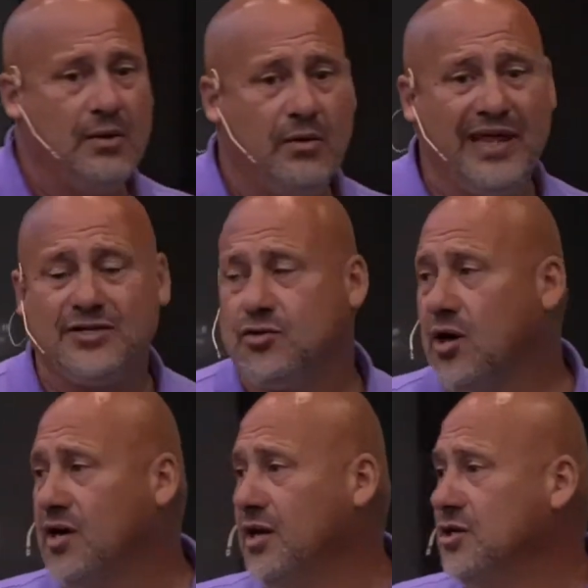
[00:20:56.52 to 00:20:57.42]
Well, that's
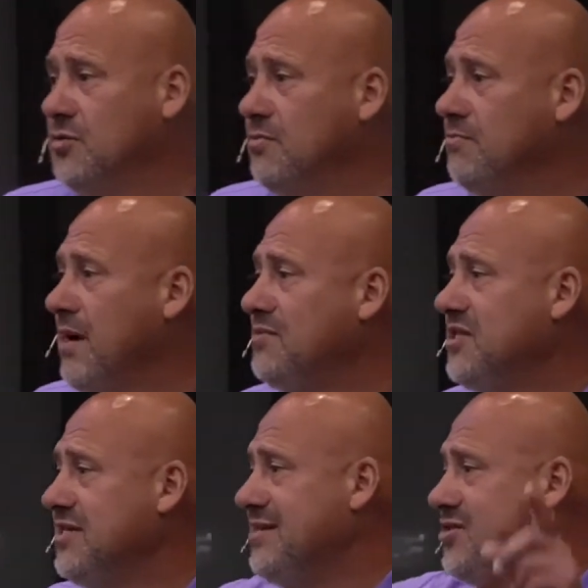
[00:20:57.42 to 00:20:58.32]
drunkenness. The Bible
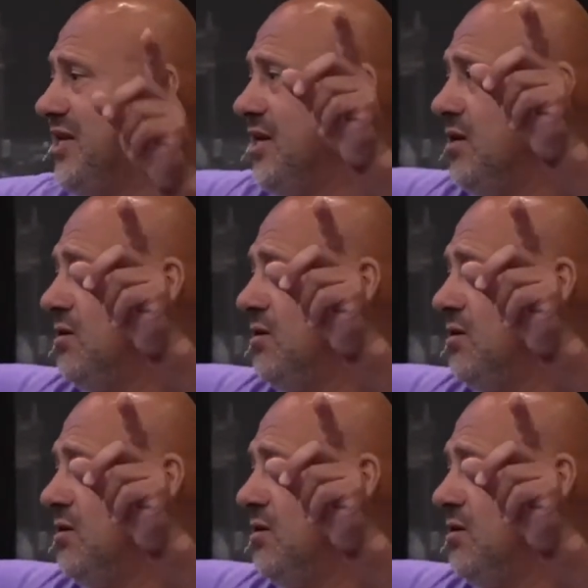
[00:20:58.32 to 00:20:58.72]
says that's sin.